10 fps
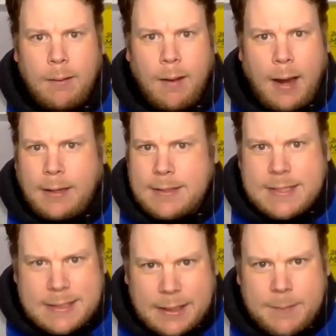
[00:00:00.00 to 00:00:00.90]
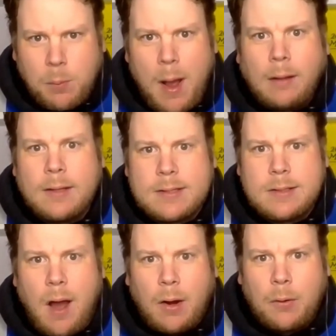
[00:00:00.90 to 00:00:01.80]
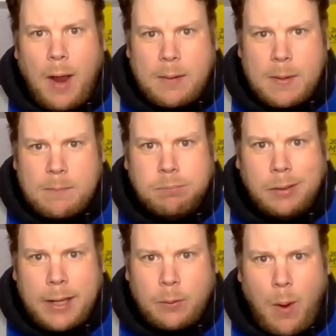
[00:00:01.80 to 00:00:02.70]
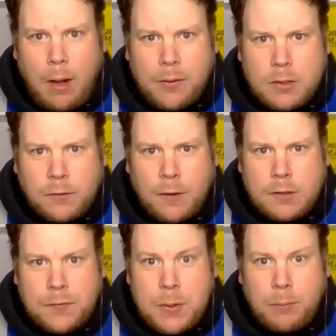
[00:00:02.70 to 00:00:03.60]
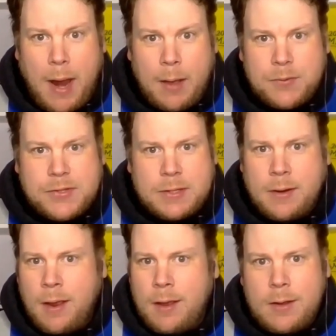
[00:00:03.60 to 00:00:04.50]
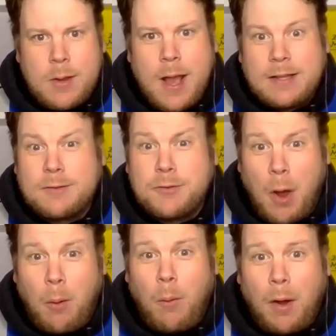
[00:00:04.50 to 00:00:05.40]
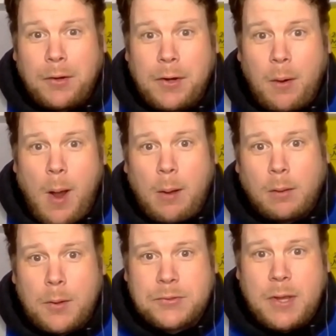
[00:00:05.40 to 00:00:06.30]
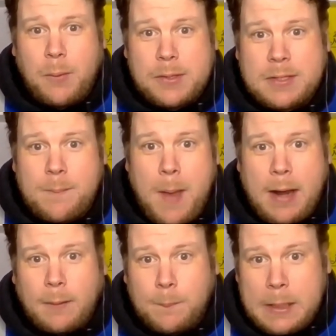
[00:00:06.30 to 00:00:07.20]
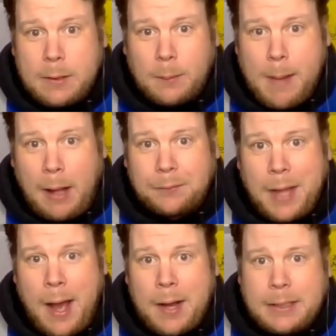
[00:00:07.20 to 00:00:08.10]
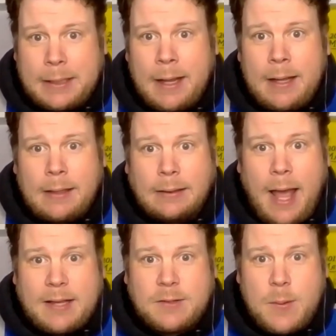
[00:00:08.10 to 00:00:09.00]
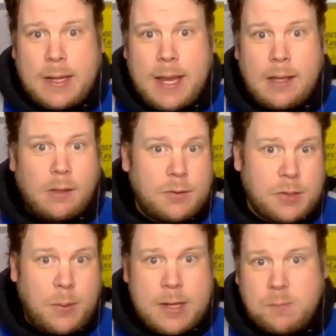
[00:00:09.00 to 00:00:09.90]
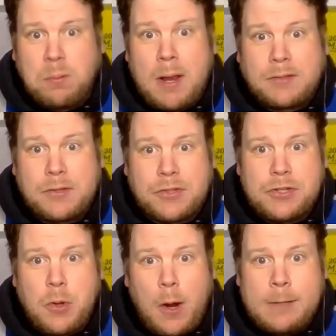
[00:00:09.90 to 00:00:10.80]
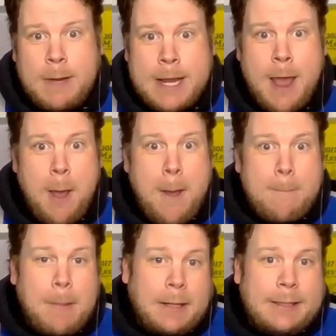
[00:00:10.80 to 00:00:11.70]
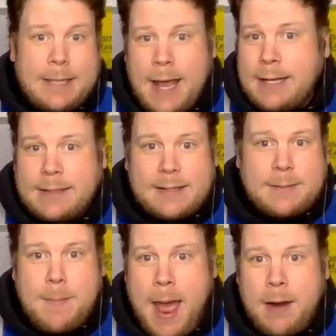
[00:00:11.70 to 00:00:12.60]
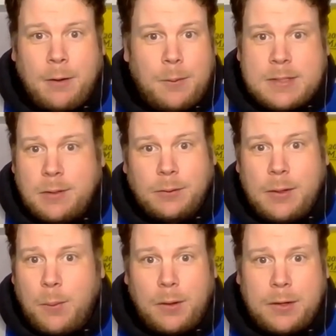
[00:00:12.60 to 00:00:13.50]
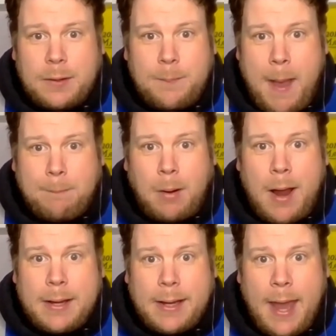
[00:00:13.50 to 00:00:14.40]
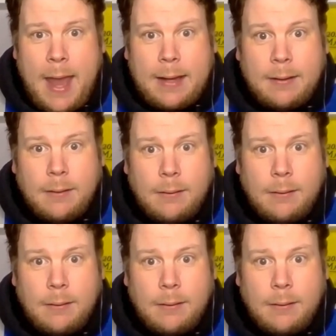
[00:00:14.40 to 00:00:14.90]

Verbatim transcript: I didn't sleep well as Doc Redman played well those first few rounds, and you guys don't want to know how close I was to betting Peter Malnati last week either. So his presence annoyed me. But in the end, it doesn't matter. We certainly weren't going to bet Brian Gay.